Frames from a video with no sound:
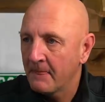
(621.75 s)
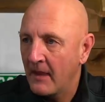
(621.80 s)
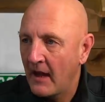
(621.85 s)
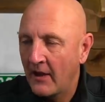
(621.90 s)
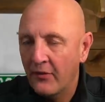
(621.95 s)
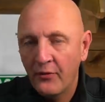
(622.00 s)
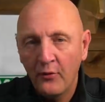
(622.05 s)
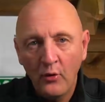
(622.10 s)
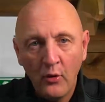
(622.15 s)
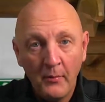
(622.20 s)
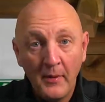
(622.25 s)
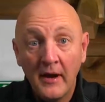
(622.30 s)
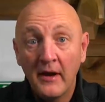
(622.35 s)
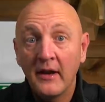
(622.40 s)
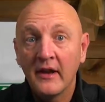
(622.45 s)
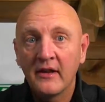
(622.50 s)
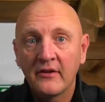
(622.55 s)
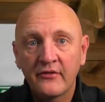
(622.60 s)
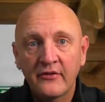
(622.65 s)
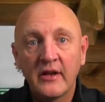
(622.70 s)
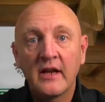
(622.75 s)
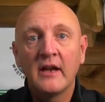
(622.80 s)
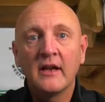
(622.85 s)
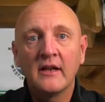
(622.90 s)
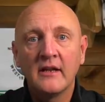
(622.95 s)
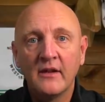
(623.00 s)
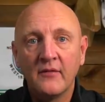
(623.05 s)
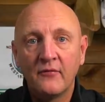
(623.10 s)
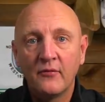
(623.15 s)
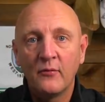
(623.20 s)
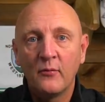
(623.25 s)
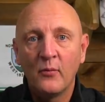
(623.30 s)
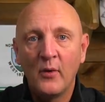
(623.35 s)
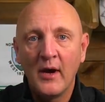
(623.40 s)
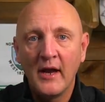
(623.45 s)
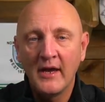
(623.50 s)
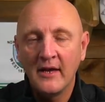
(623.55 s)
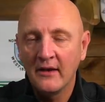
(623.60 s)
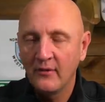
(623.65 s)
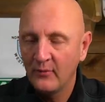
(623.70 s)
I thought about it in a slightly different
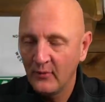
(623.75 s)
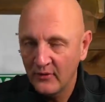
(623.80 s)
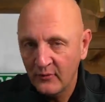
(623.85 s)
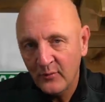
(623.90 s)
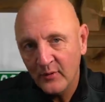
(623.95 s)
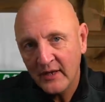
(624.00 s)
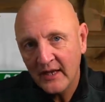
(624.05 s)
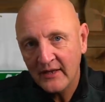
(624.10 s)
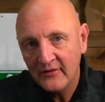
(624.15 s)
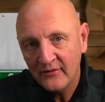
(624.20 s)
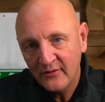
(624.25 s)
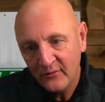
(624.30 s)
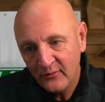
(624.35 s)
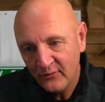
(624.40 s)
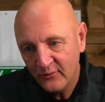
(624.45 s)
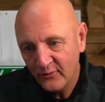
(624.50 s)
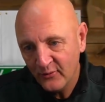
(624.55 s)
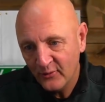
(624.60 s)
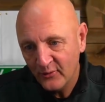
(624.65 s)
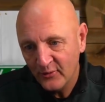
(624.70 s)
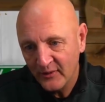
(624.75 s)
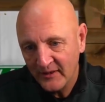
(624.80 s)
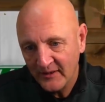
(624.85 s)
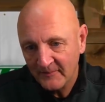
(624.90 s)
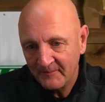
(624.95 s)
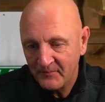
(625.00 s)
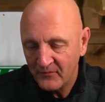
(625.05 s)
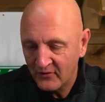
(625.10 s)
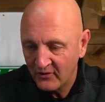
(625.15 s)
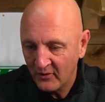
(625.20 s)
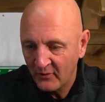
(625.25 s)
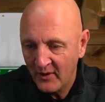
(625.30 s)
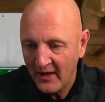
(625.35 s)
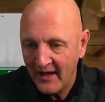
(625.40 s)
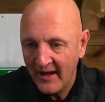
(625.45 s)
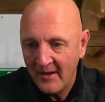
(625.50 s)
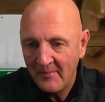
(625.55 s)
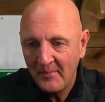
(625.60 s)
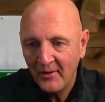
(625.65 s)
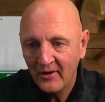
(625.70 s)
way, which we'll get to shortly. So
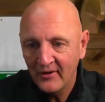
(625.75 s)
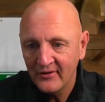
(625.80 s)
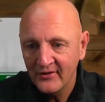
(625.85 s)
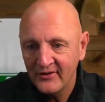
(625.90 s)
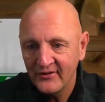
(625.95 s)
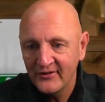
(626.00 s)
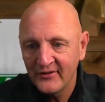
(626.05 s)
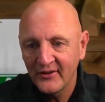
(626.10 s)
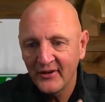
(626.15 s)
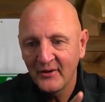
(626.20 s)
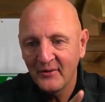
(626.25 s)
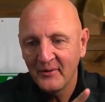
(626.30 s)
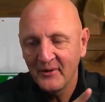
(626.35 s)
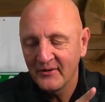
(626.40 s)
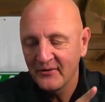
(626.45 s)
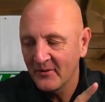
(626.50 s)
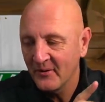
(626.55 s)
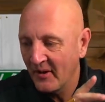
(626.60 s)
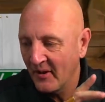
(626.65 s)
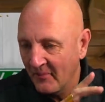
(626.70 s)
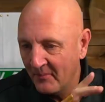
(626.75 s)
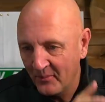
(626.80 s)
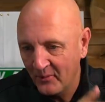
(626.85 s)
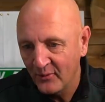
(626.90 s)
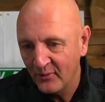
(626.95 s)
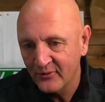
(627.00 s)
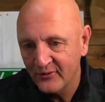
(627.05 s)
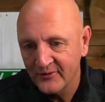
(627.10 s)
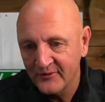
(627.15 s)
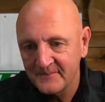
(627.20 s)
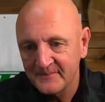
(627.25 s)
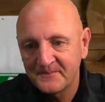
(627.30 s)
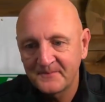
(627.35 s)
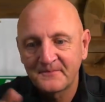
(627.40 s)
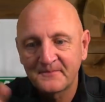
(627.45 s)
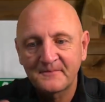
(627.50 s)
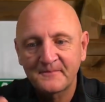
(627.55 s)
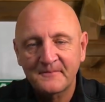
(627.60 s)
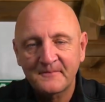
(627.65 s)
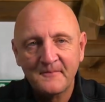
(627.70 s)
yeah, apologies to Lewis. But
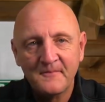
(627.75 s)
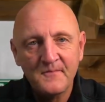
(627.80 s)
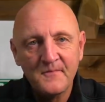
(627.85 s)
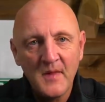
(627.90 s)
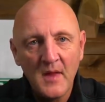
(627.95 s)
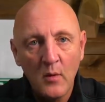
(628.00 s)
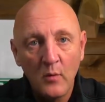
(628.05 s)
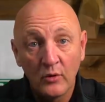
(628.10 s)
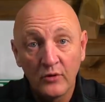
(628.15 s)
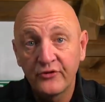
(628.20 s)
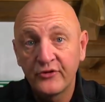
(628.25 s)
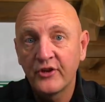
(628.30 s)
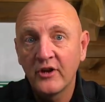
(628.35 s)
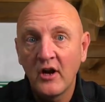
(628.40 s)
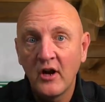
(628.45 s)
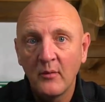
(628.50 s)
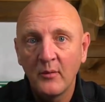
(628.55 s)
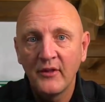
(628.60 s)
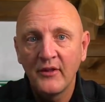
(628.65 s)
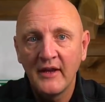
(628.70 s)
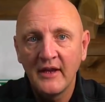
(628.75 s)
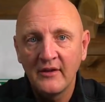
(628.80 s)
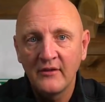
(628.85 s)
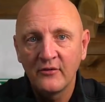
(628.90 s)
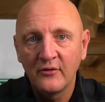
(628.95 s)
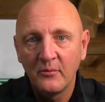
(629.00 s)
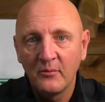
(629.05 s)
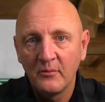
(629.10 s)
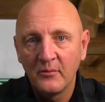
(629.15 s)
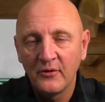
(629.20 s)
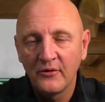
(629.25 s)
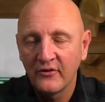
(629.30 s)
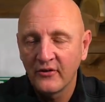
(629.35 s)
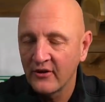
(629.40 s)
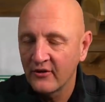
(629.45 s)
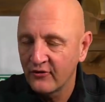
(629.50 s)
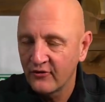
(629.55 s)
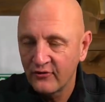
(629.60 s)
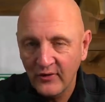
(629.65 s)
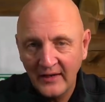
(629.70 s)
we'll start with his numbers,
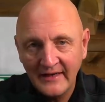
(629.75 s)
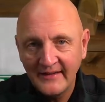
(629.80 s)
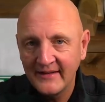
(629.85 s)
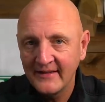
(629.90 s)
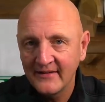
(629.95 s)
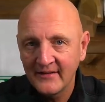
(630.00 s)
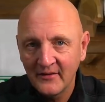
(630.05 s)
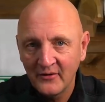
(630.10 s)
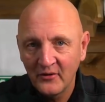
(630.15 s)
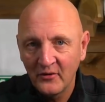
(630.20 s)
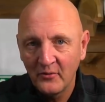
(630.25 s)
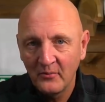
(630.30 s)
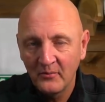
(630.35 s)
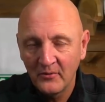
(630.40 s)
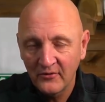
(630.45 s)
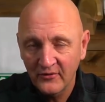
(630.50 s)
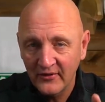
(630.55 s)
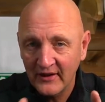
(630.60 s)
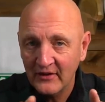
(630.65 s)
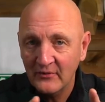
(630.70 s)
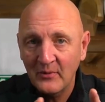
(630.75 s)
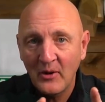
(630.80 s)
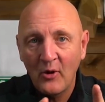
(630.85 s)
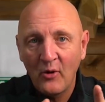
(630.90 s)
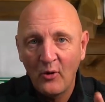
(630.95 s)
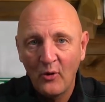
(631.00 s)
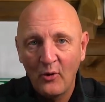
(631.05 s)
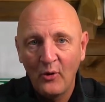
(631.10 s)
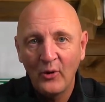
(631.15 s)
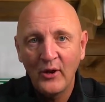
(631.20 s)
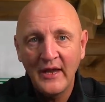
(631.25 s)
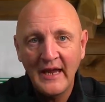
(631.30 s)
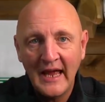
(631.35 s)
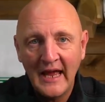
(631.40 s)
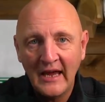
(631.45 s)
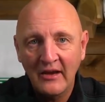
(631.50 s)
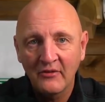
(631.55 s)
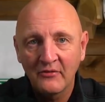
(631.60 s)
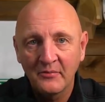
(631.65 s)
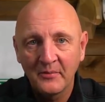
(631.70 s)
straight into the numbers, because that's where all the
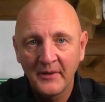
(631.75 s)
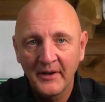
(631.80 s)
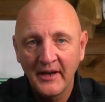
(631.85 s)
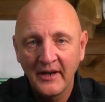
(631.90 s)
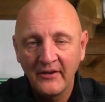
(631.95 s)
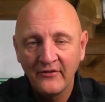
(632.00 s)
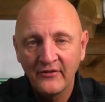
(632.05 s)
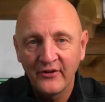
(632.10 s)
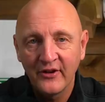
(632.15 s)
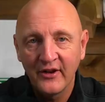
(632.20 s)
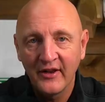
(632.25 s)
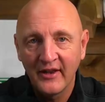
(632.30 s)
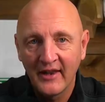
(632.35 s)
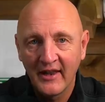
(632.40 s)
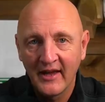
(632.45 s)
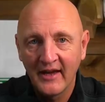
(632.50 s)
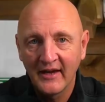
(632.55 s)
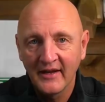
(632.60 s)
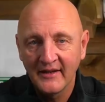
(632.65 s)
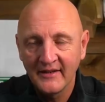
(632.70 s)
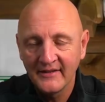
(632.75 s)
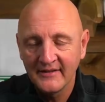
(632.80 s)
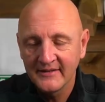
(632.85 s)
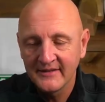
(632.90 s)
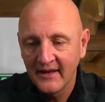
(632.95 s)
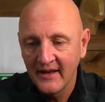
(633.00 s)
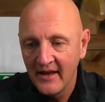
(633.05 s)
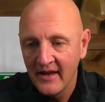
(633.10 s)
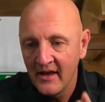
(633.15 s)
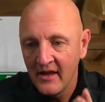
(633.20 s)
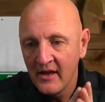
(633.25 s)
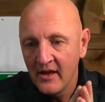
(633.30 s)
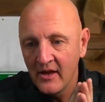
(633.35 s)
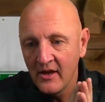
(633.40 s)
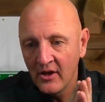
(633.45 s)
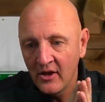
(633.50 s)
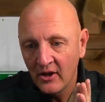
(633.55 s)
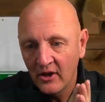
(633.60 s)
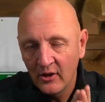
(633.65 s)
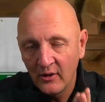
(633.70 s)
explanation lies.
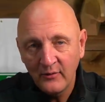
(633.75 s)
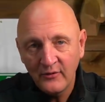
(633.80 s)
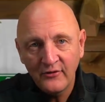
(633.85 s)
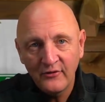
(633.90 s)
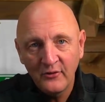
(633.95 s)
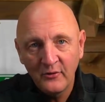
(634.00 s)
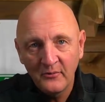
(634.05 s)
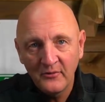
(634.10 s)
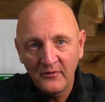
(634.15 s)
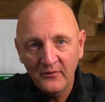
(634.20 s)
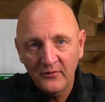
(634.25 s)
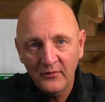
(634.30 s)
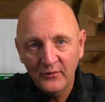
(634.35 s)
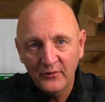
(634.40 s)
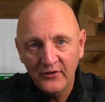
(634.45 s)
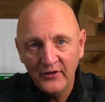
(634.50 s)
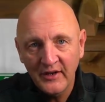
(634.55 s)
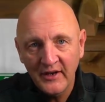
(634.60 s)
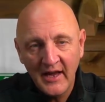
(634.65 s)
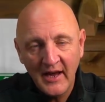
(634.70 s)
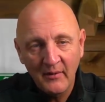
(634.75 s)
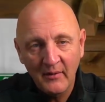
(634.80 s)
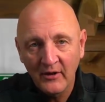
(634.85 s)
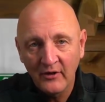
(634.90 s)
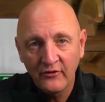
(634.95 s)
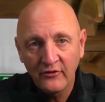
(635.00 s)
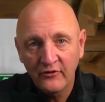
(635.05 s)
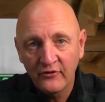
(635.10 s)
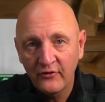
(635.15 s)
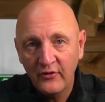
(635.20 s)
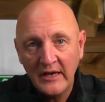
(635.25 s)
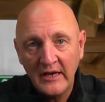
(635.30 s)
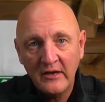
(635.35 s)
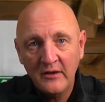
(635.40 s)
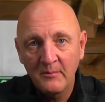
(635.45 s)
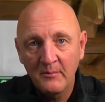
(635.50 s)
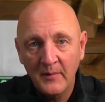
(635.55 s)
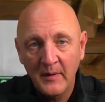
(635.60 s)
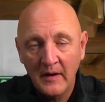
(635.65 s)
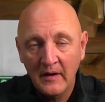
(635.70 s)
Lewis's numbers in front of you now, and it's a straight
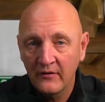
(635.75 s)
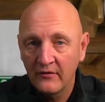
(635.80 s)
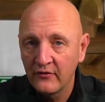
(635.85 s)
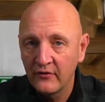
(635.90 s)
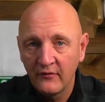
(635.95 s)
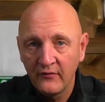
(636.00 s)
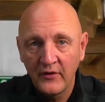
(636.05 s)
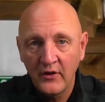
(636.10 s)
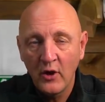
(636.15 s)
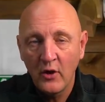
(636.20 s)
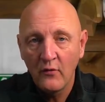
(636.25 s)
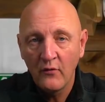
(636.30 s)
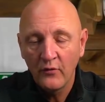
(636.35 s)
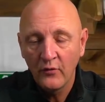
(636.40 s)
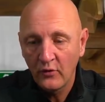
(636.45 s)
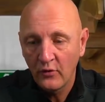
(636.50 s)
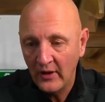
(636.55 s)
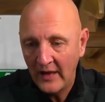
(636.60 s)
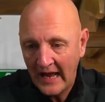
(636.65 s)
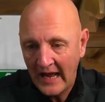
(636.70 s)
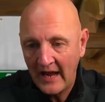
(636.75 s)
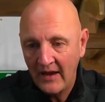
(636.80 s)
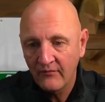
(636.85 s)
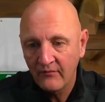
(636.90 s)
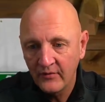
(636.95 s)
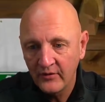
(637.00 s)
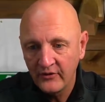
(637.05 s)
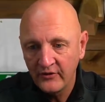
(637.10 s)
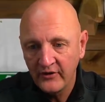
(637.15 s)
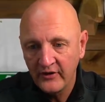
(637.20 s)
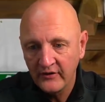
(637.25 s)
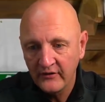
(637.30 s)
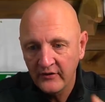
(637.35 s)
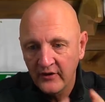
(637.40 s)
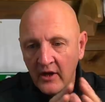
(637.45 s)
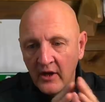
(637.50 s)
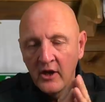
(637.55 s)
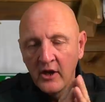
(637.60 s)
comparison of the overall averages.